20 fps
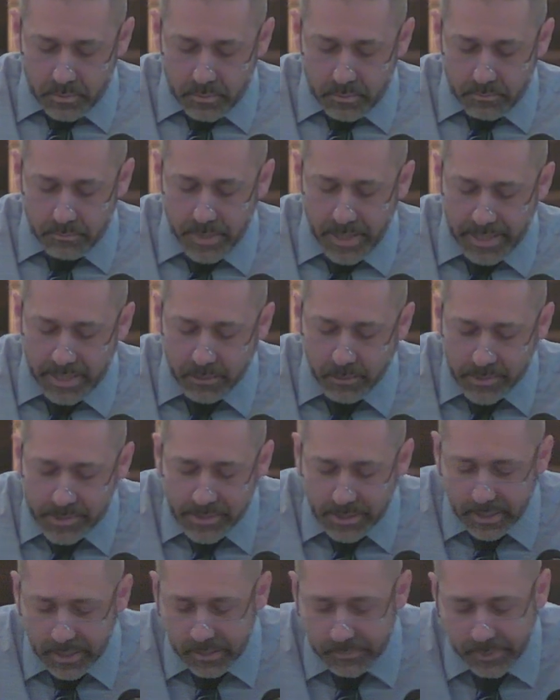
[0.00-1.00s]
Many will
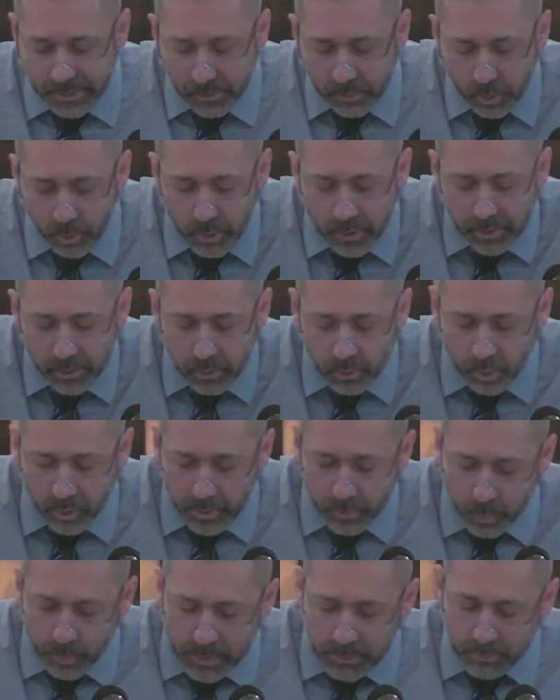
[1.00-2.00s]
say to me, Lord,
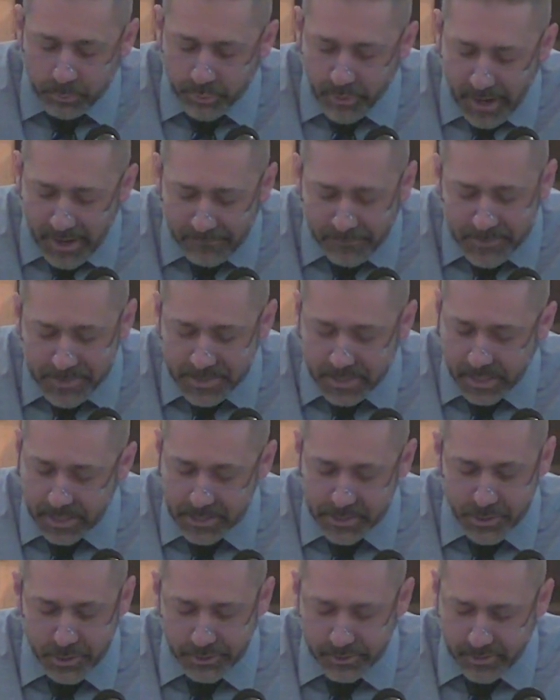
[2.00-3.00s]
Lord, we
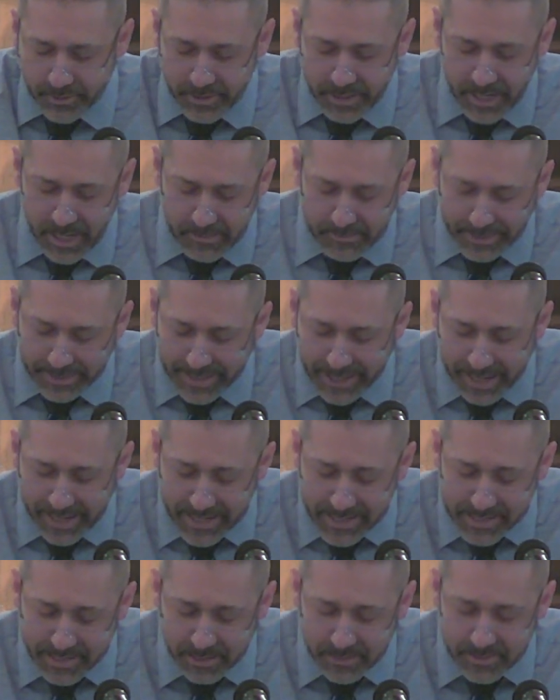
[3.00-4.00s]
prophesied in your name and
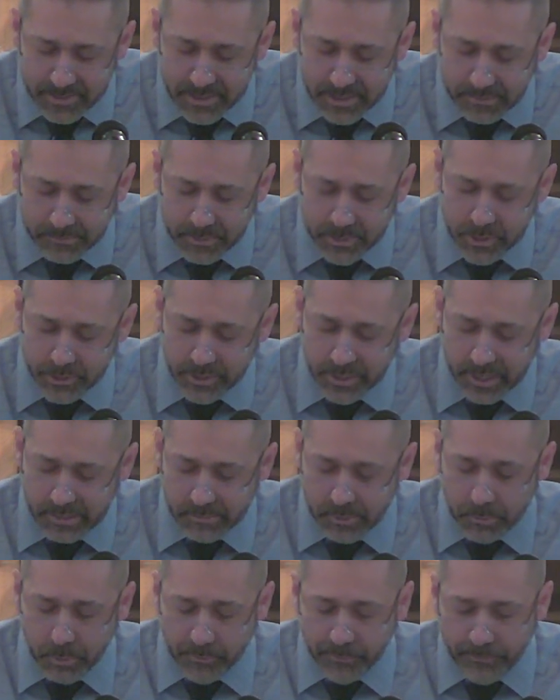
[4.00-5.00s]
cast out demons in your name
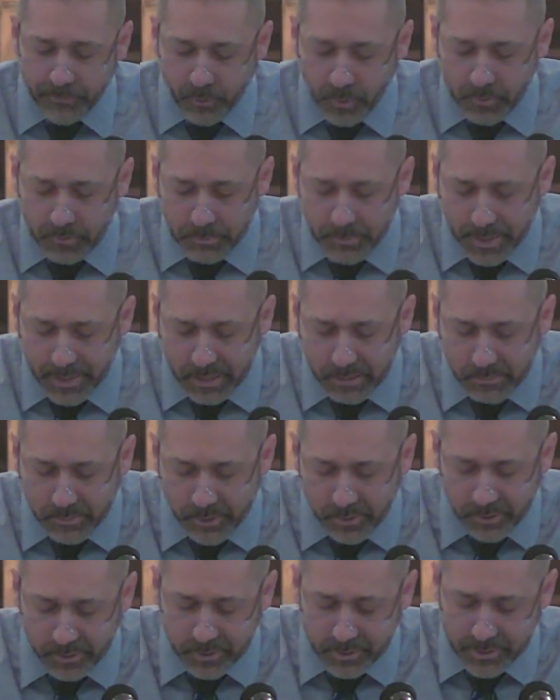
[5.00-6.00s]
and performed many
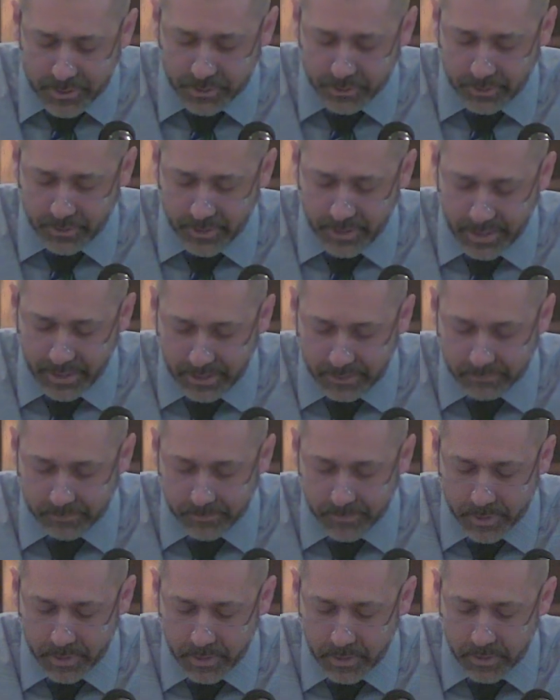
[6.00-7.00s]
miracles in your name.
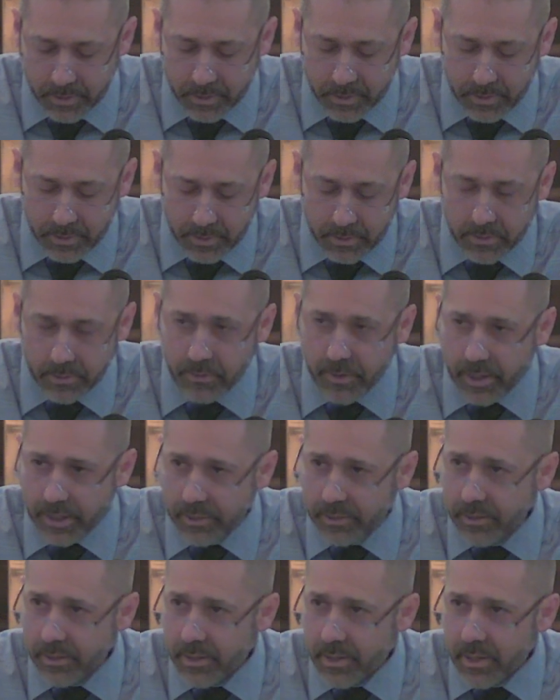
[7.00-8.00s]

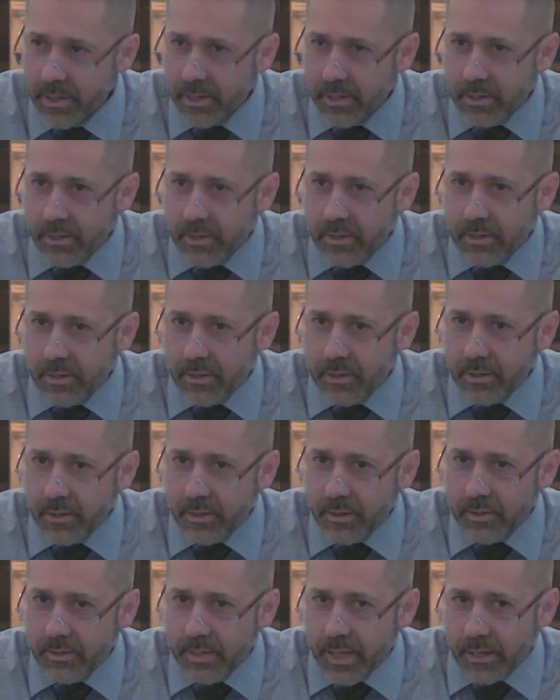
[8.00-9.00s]
Right?
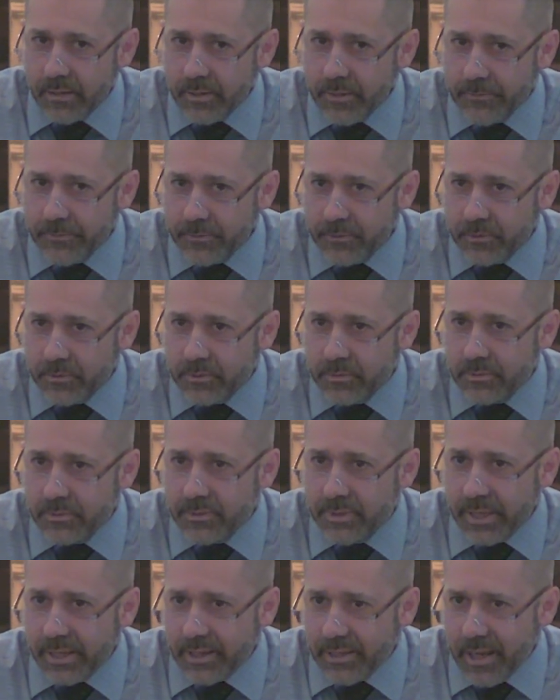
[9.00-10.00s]
Now, if
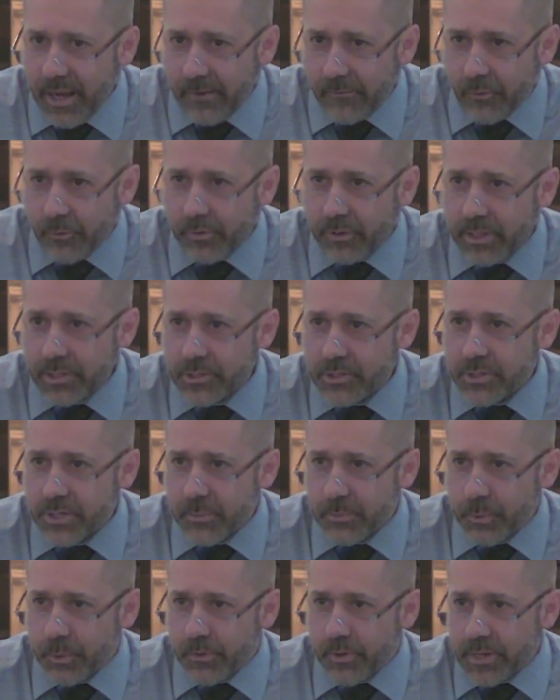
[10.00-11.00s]
they didn't have a
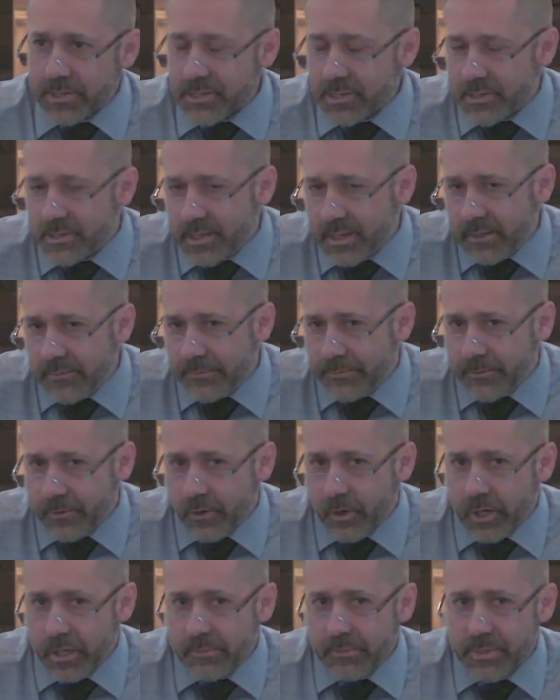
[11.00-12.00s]
relationship with Christ, let's say for
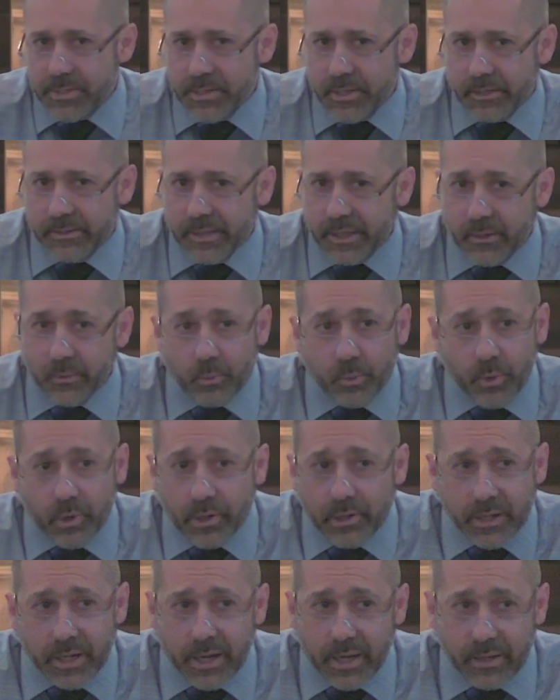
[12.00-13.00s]
argument's sake they were
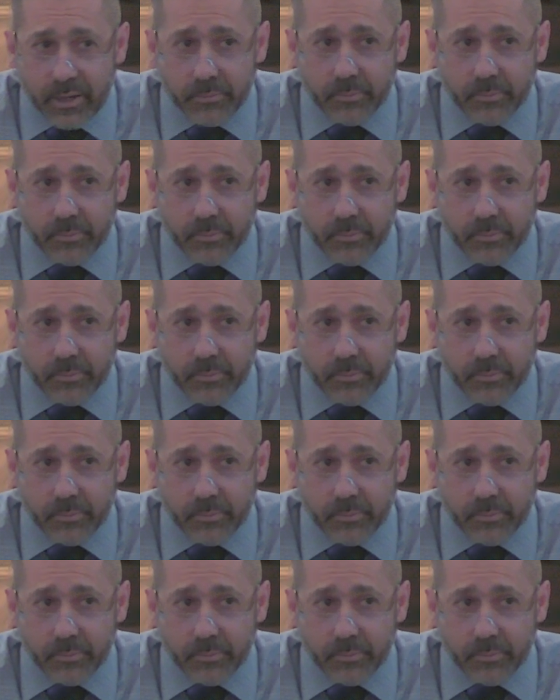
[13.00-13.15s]
not